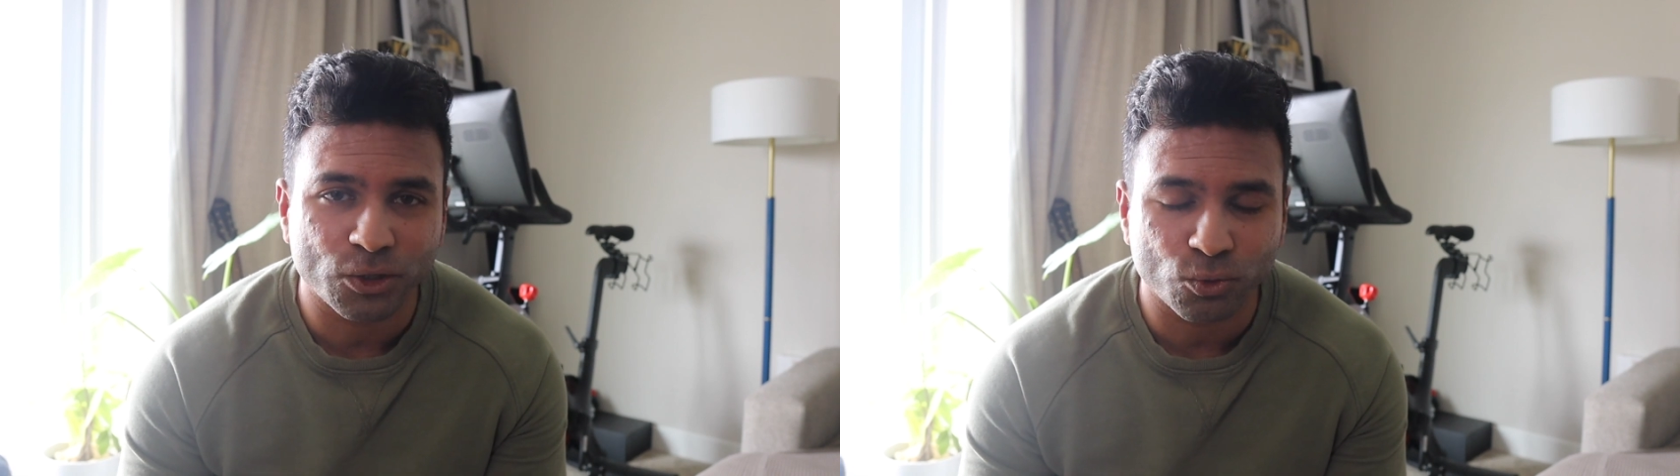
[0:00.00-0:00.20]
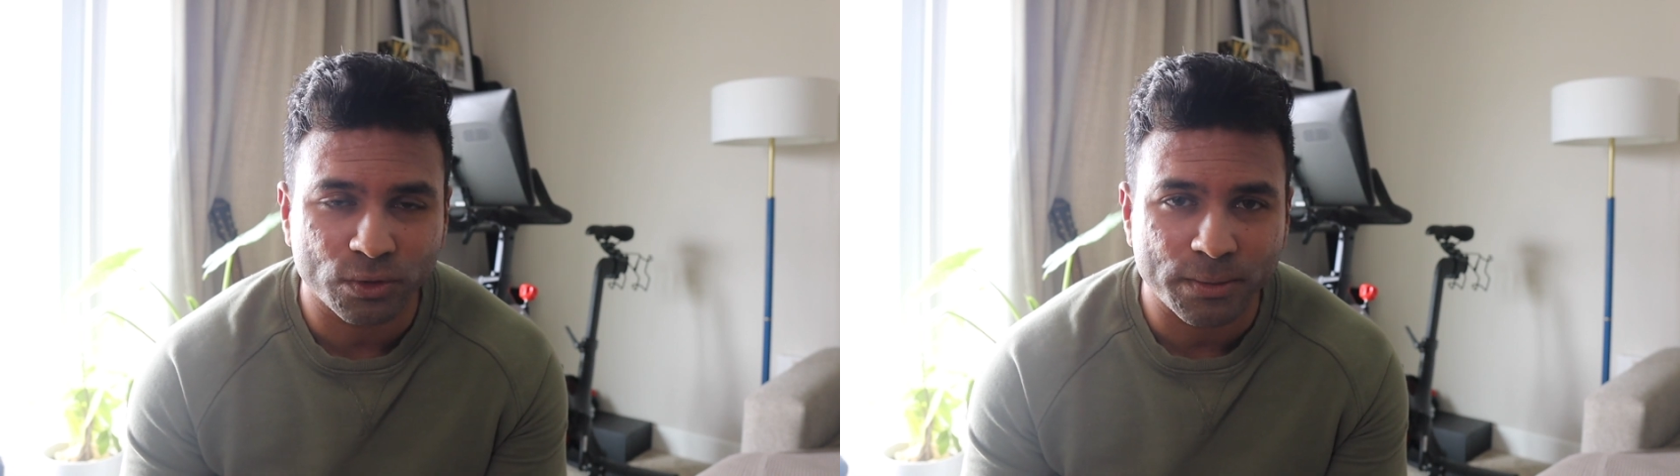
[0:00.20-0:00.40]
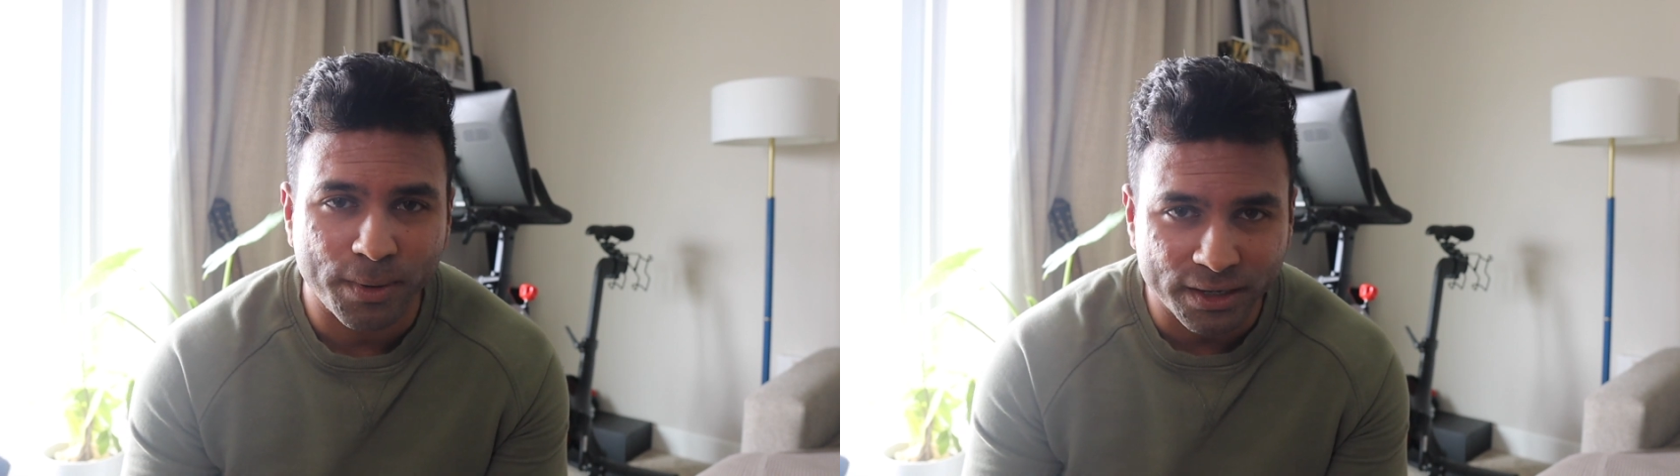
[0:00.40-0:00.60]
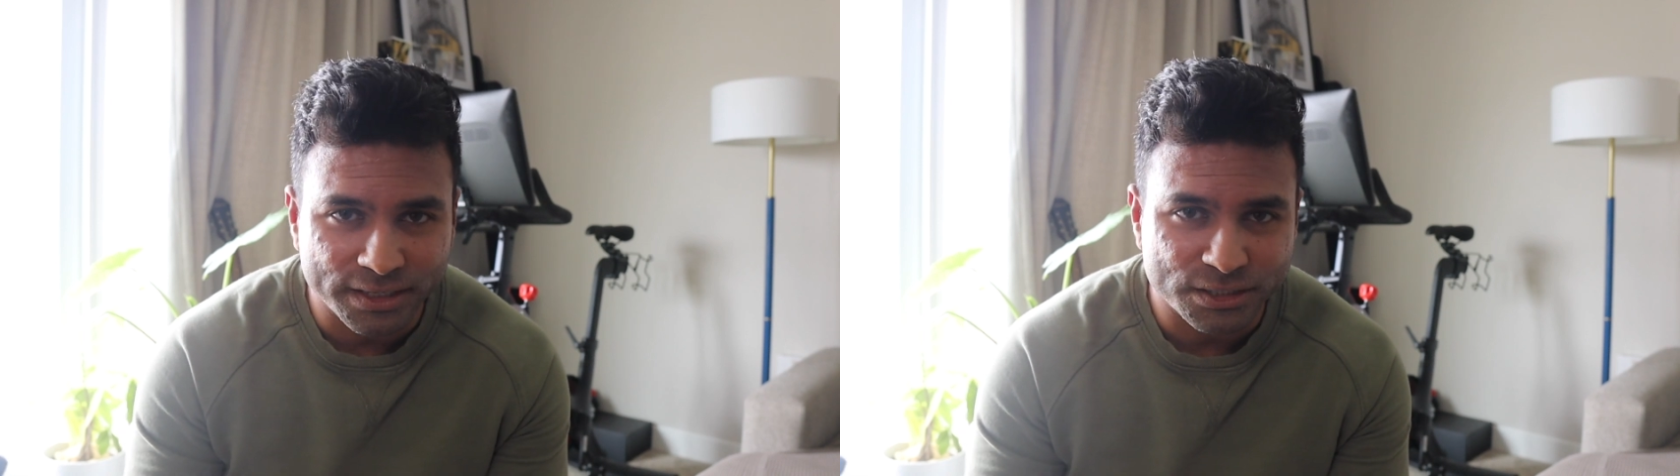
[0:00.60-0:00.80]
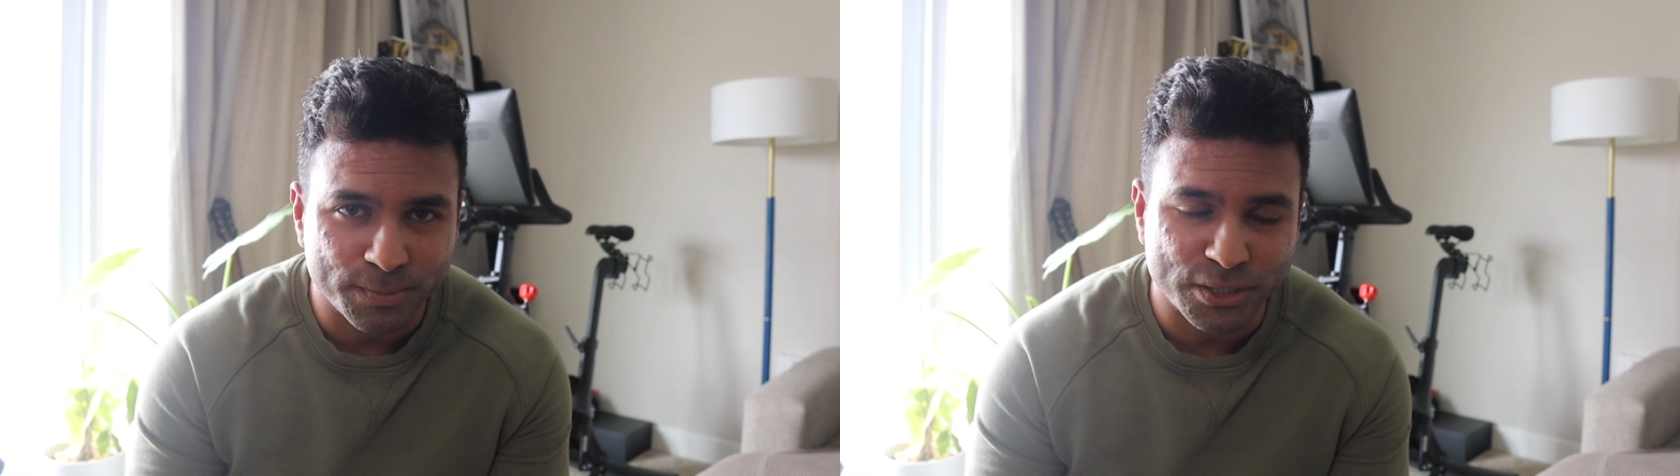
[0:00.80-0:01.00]
to the
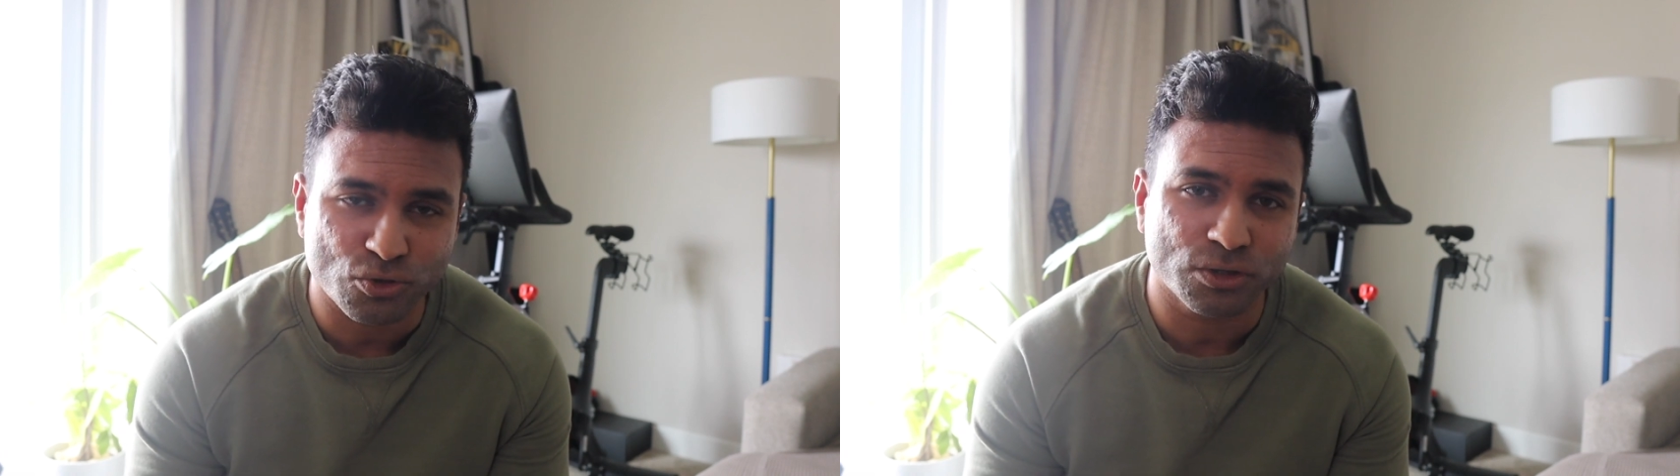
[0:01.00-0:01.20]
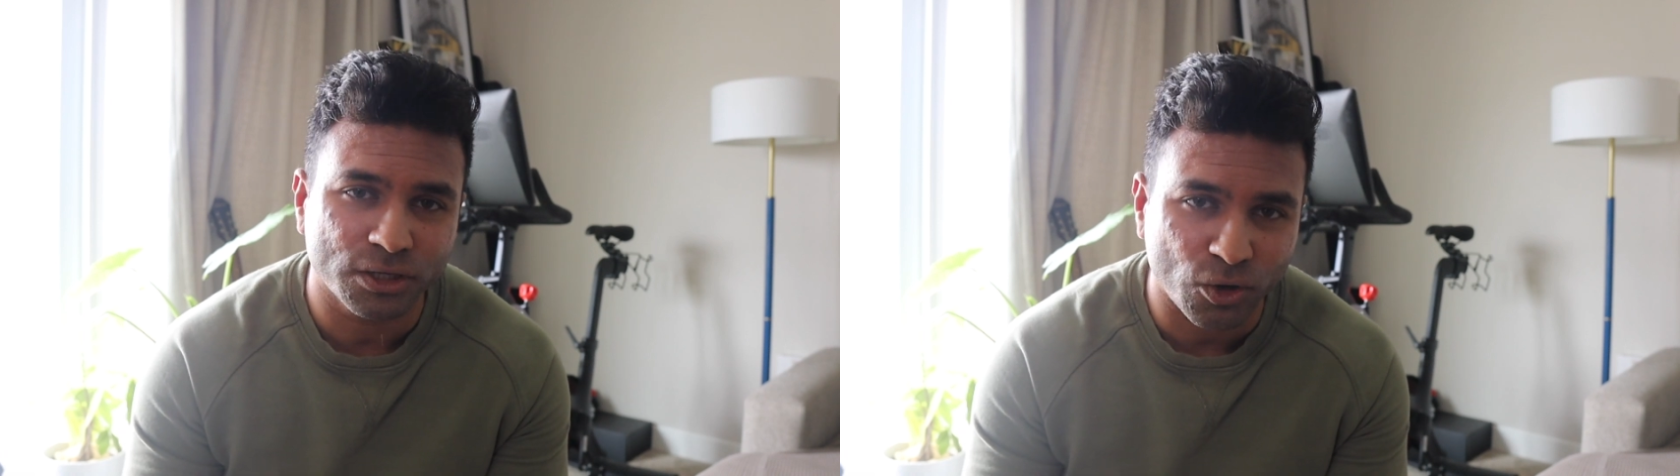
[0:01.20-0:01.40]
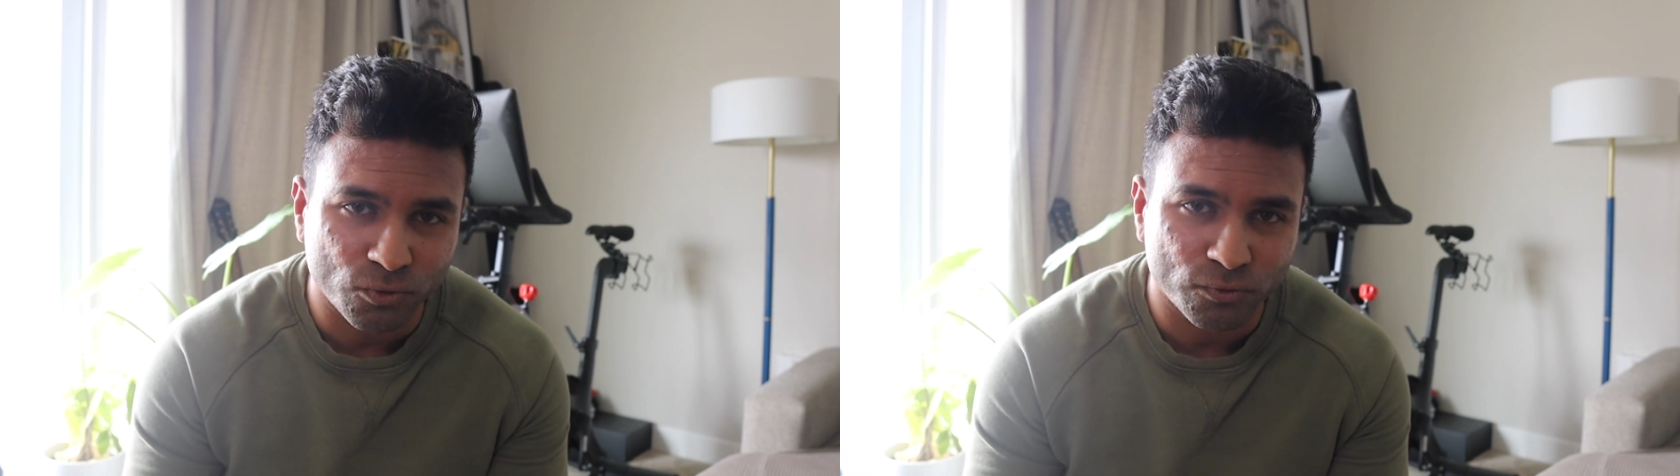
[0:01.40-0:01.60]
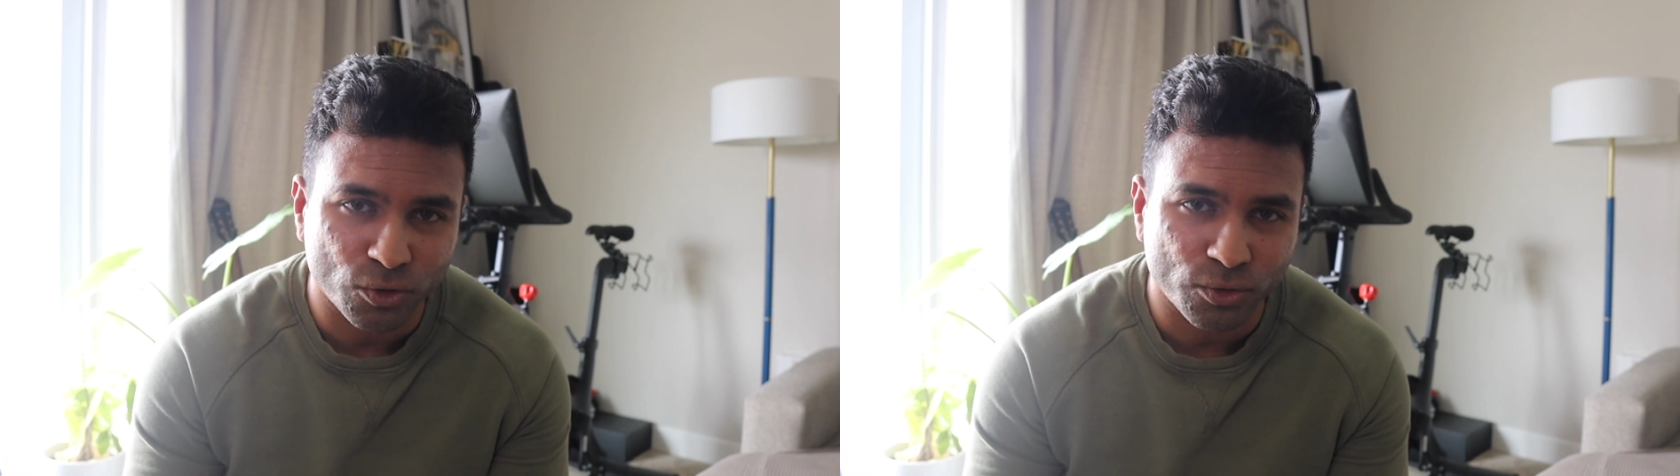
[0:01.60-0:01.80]
parking space on the ground floor.